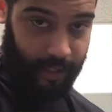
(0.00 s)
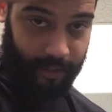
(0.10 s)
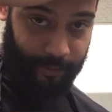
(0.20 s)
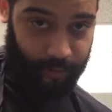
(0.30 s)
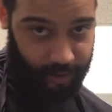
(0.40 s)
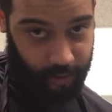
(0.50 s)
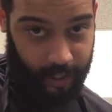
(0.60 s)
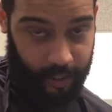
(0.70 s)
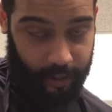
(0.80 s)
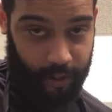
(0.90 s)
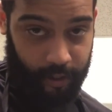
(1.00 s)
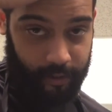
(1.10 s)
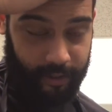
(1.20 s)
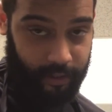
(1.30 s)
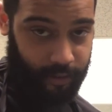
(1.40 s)
than what your hair
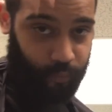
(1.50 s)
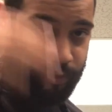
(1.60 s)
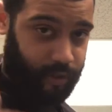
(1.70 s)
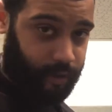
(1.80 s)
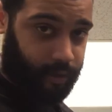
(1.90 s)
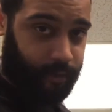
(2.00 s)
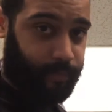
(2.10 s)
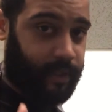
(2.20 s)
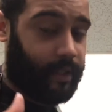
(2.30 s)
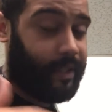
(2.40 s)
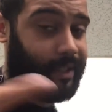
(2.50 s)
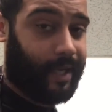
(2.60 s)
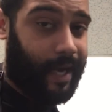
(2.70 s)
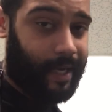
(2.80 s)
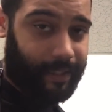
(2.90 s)
currently is or what you're going to be the
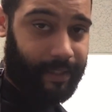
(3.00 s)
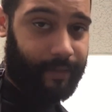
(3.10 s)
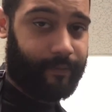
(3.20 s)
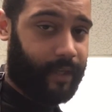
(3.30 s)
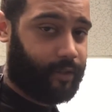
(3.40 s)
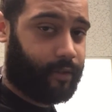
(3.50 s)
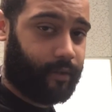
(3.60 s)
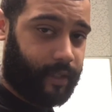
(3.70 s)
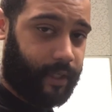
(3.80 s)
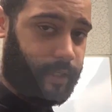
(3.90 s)
desired length that you're going to cut